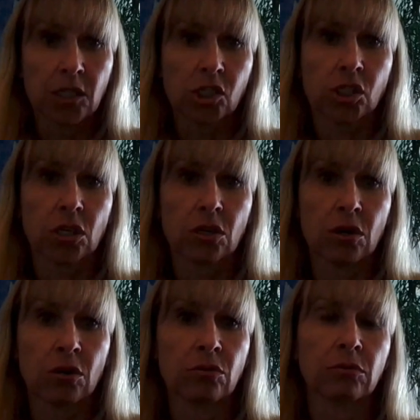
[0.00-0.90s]

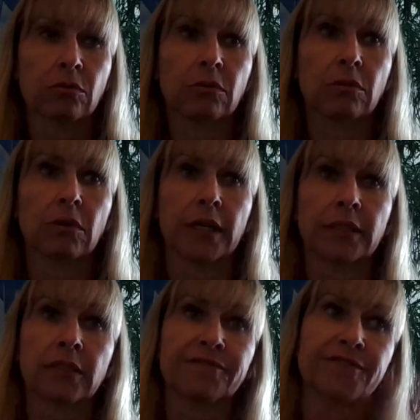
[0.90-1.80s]
So
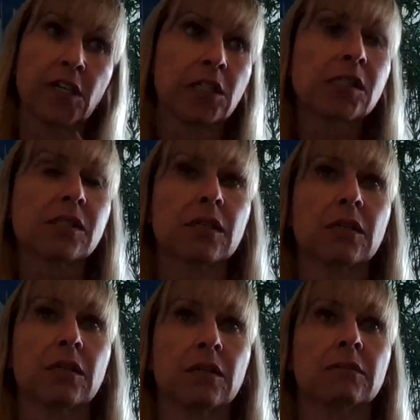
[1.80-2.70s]
in the first
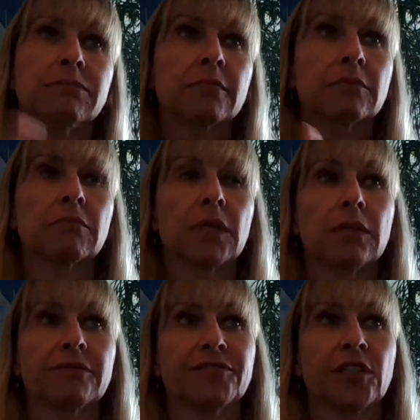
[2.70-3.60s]

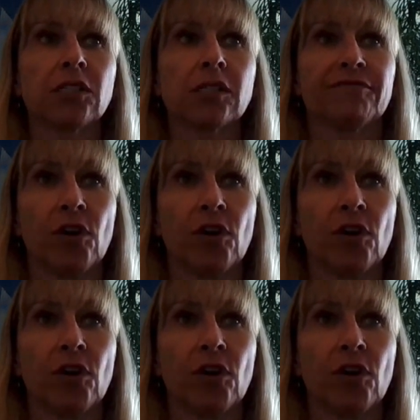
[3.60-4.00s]
first